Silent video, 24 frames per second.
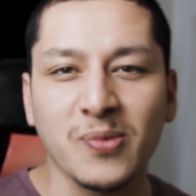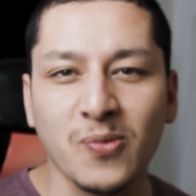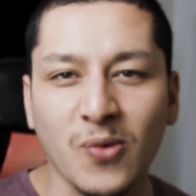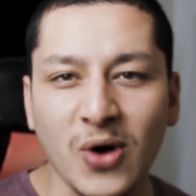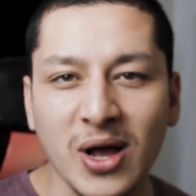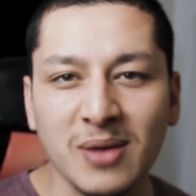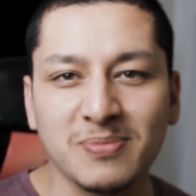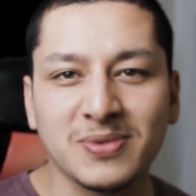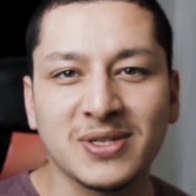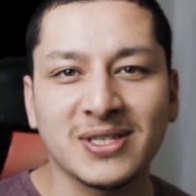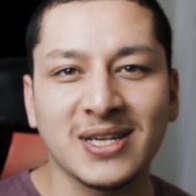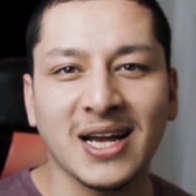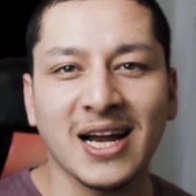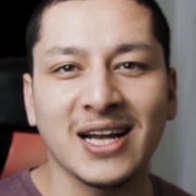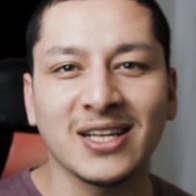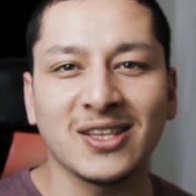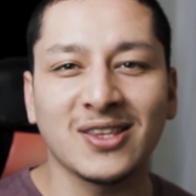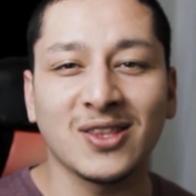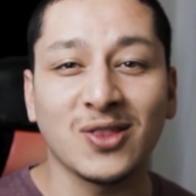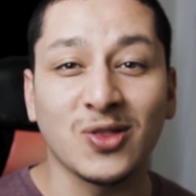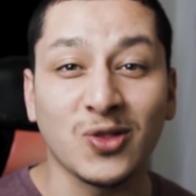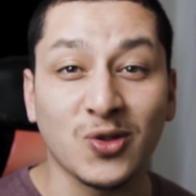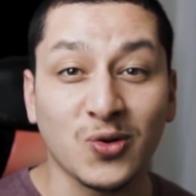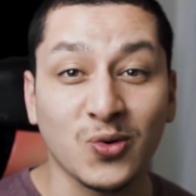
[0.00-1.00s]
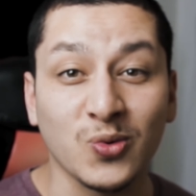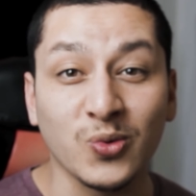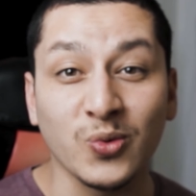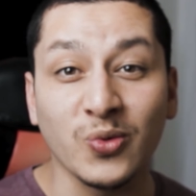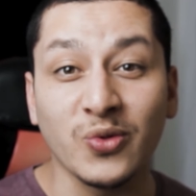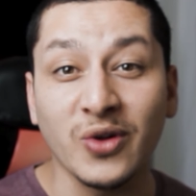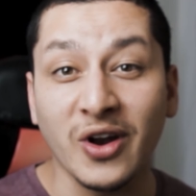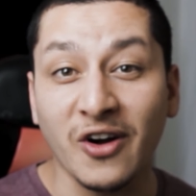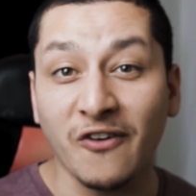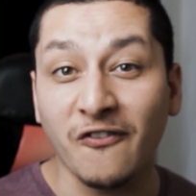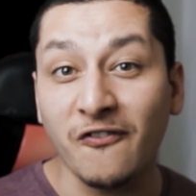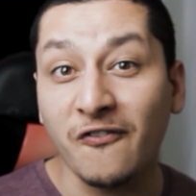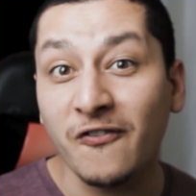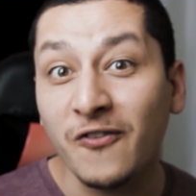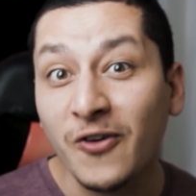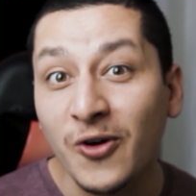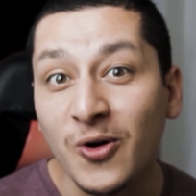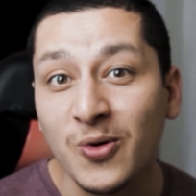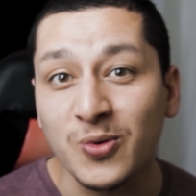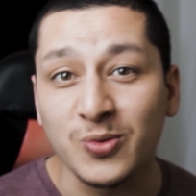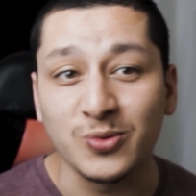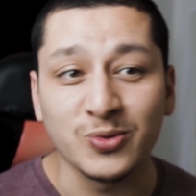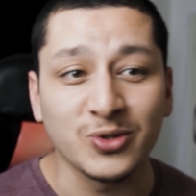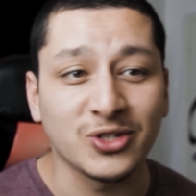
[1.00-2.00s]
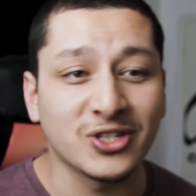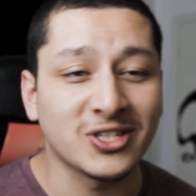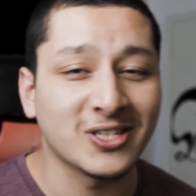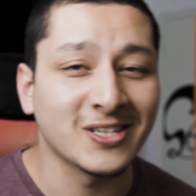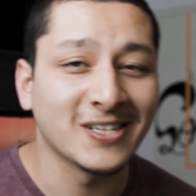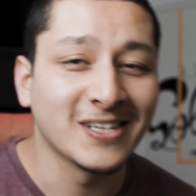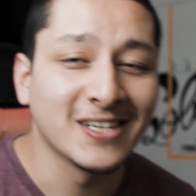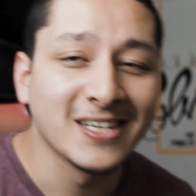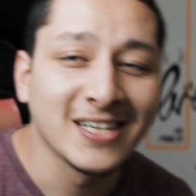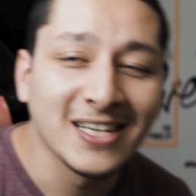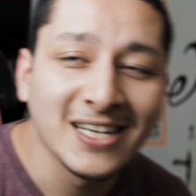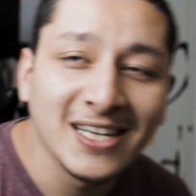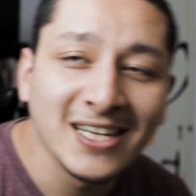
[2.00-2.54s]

website through their phones?